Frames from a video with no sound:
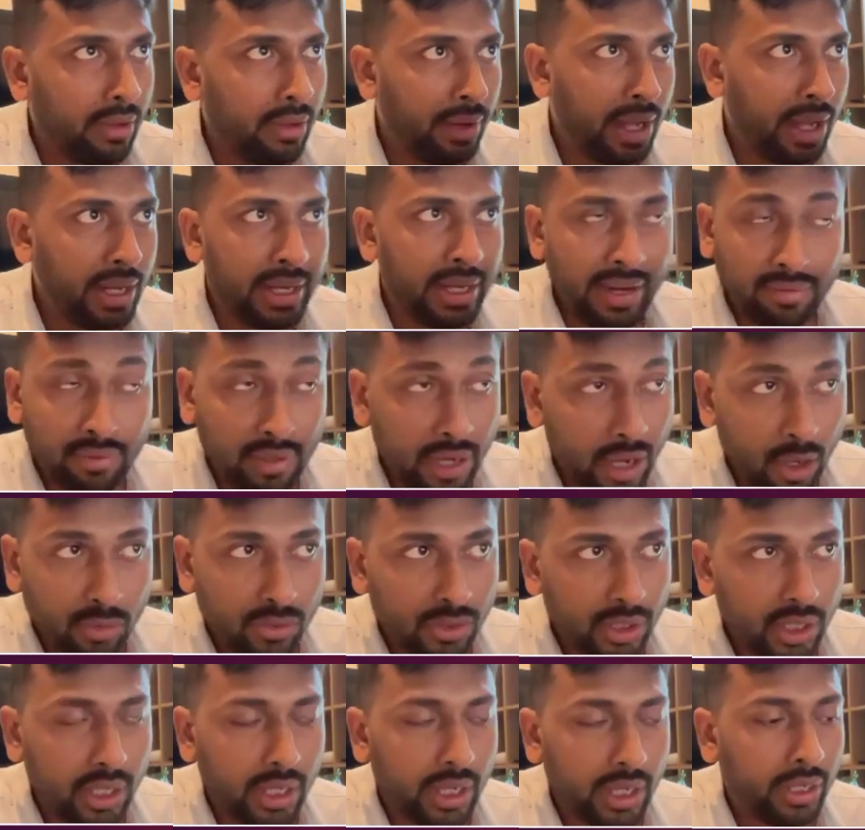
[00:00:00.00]
I left
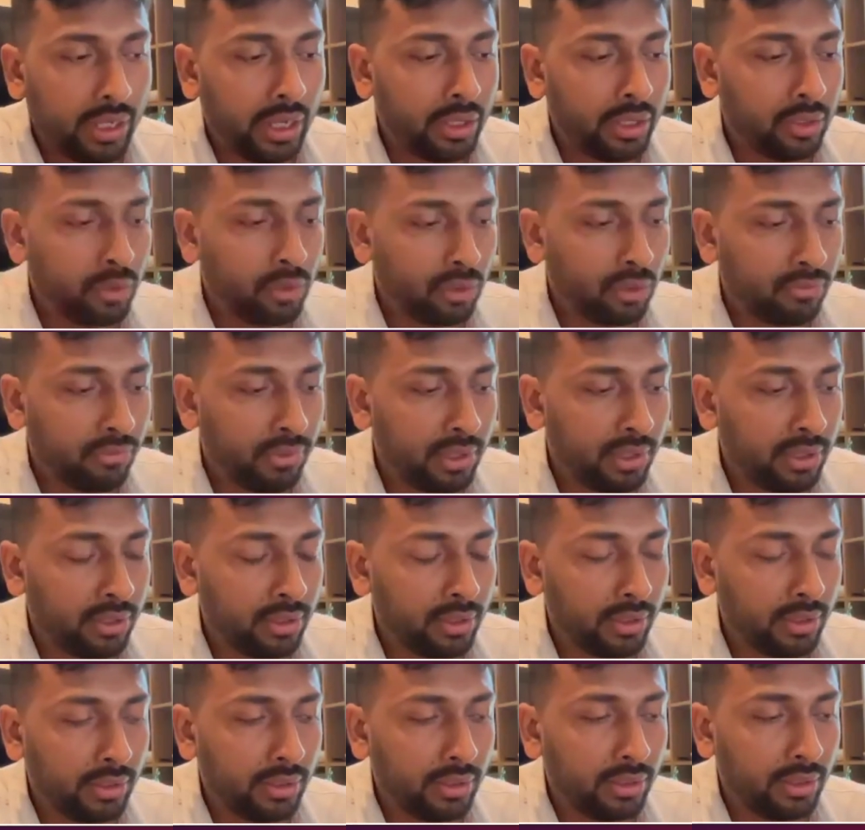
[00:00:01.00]
housing and I took
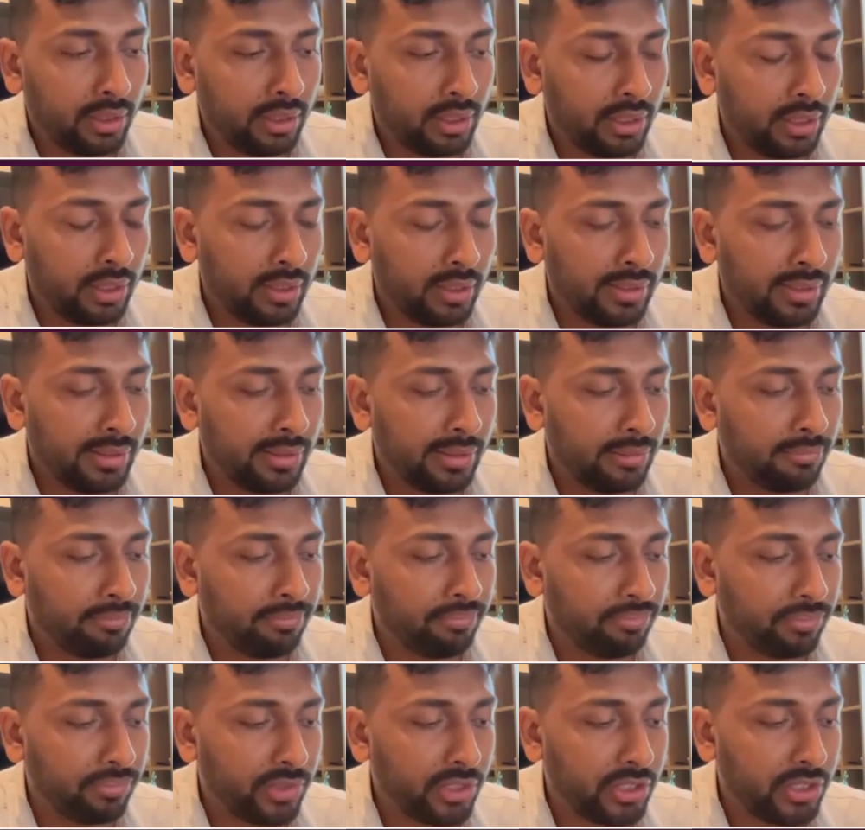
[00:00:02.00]
one
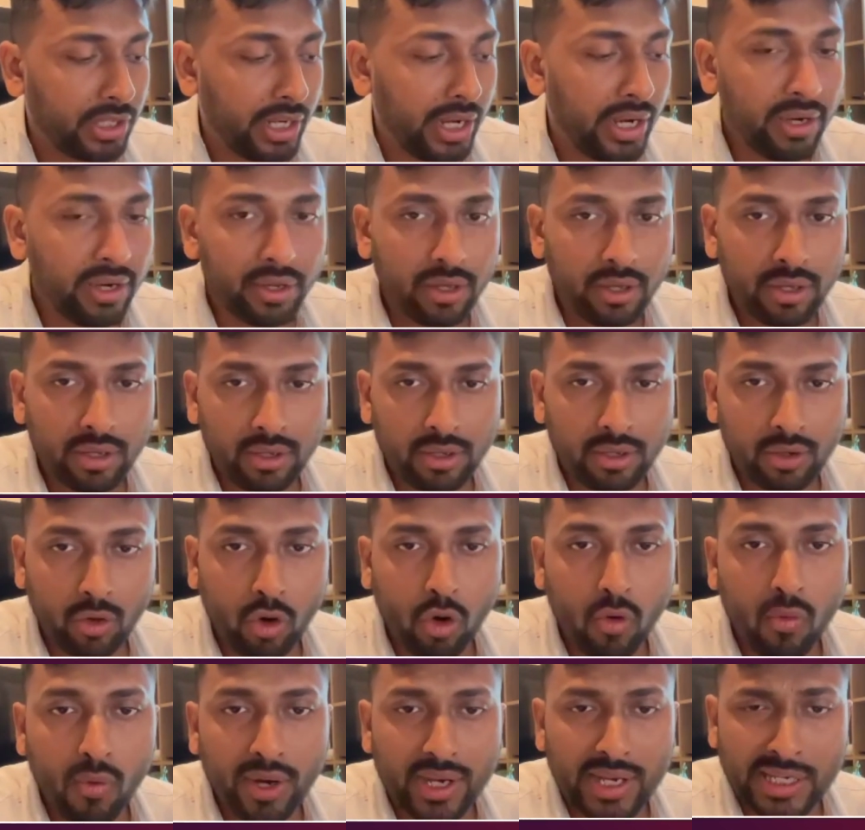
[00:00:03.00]
shared
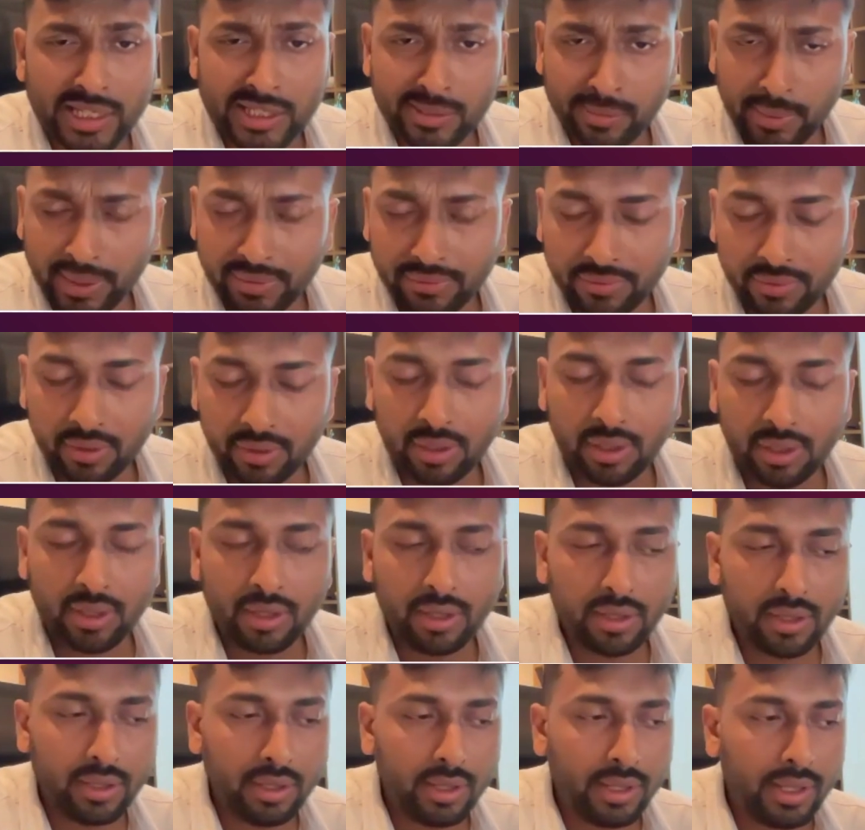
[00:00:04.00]
co-working space.
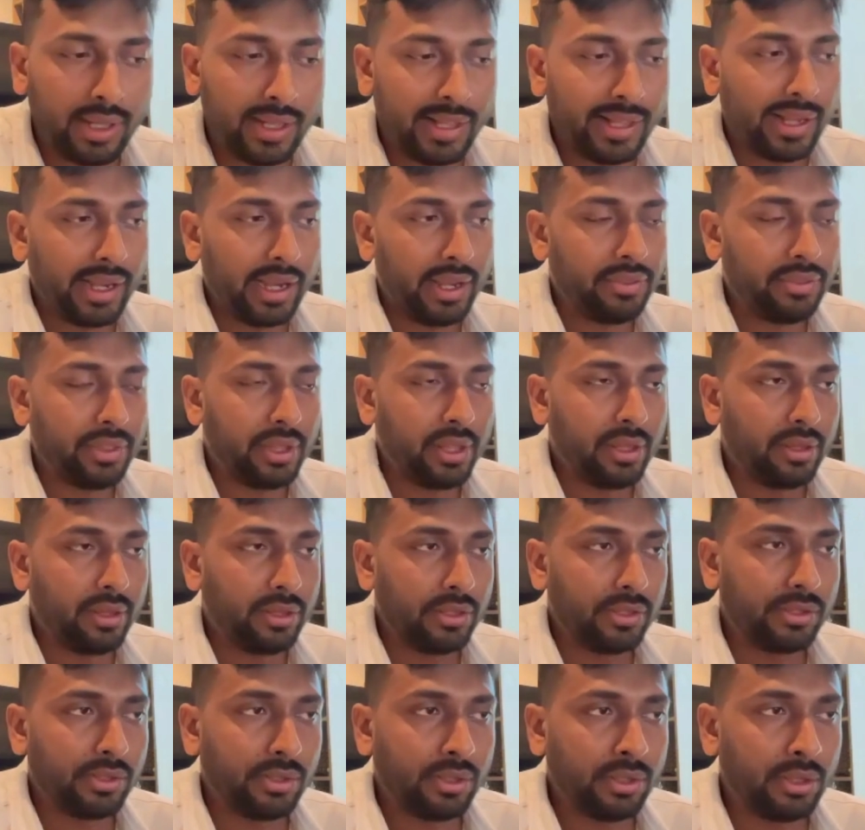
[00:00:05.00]
And
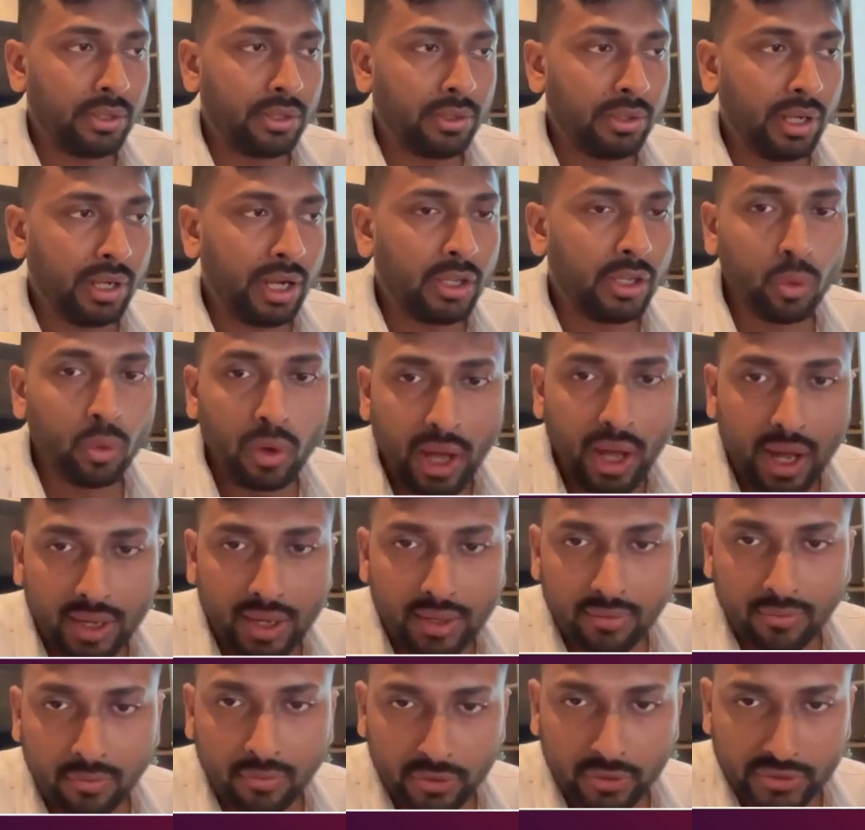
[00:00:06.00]
then
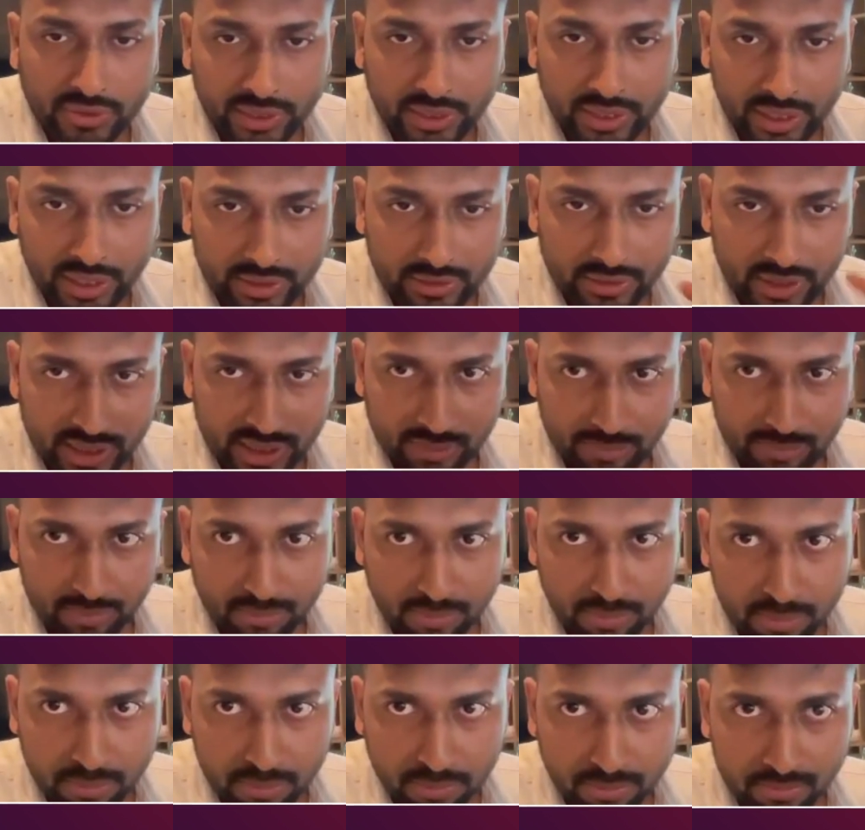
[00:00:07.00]
Anurag was sitting just
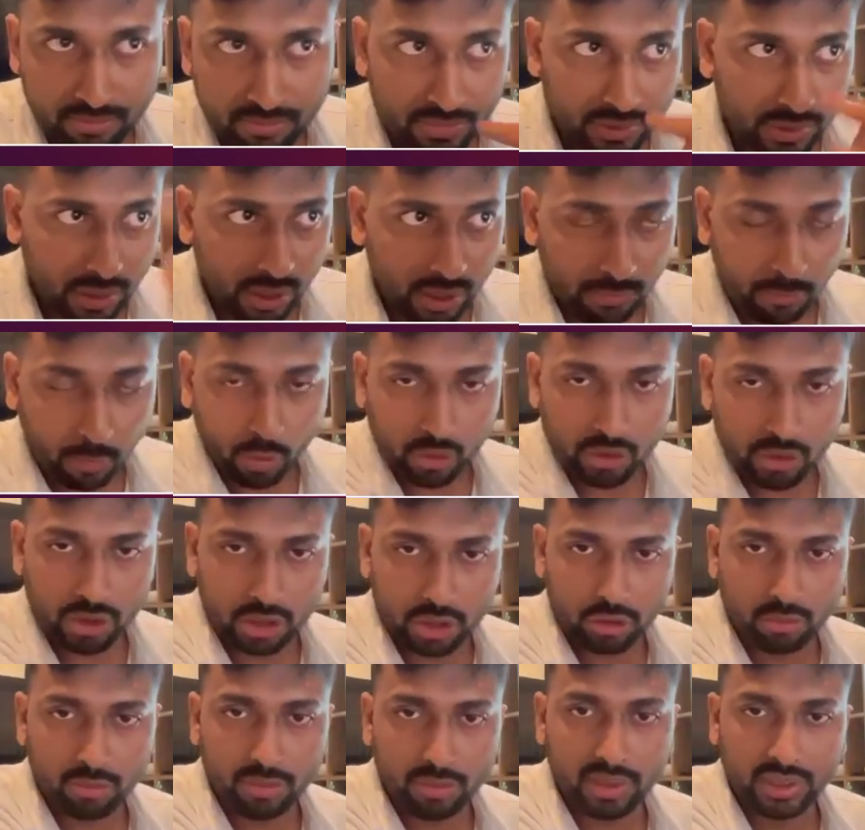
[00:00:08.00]

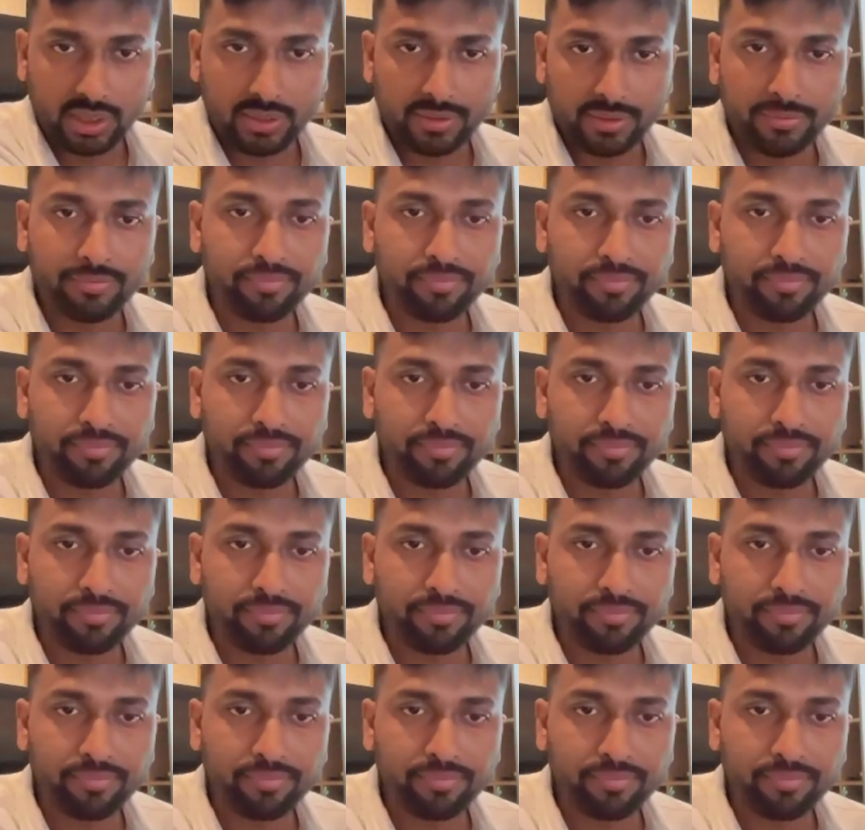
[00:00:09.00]
opposite to me.